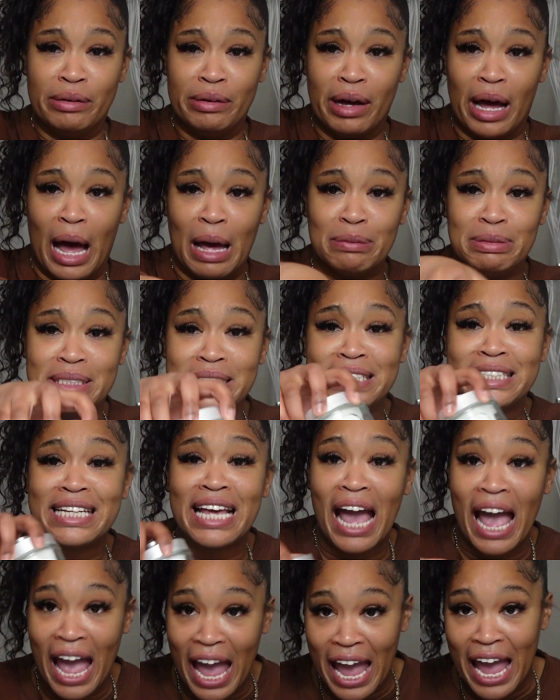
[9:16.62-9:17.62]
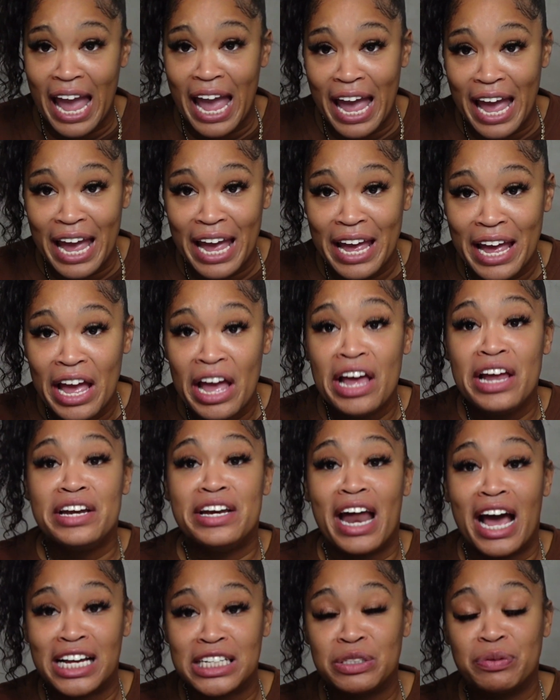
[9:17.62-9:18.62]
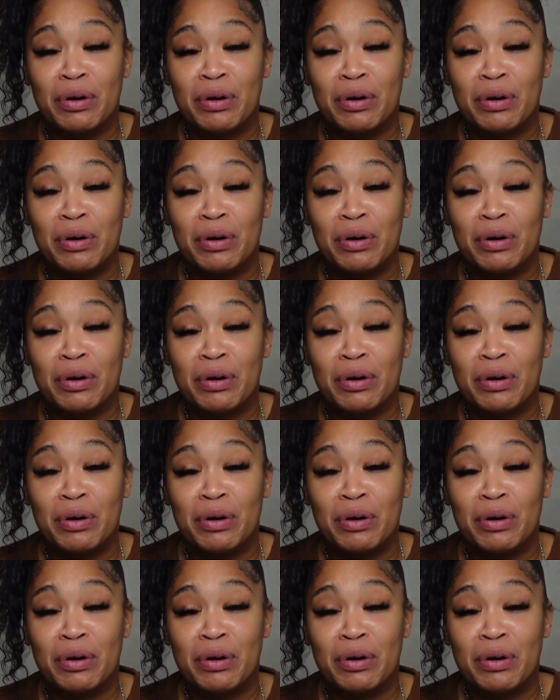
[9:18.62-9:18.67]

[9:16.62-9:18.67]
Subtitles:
I'm scared. That's